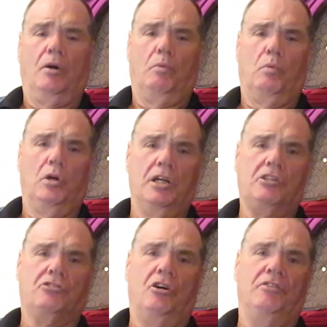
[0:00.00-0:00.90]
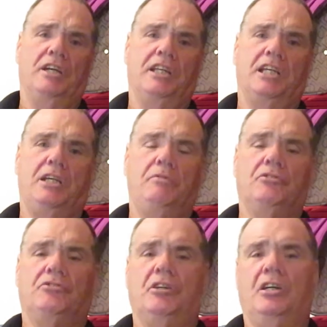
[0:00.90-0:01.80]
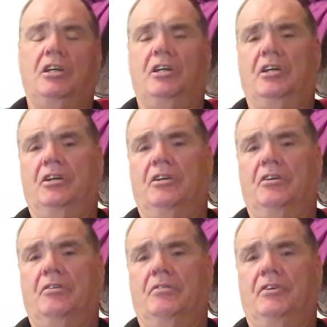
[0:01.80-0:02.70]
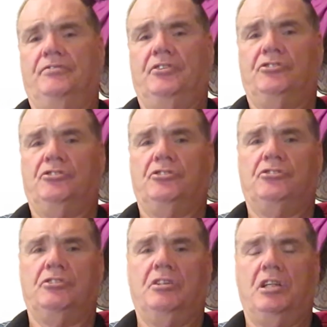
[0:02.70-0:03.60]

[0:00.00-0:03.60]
worked on that. He was a physicist.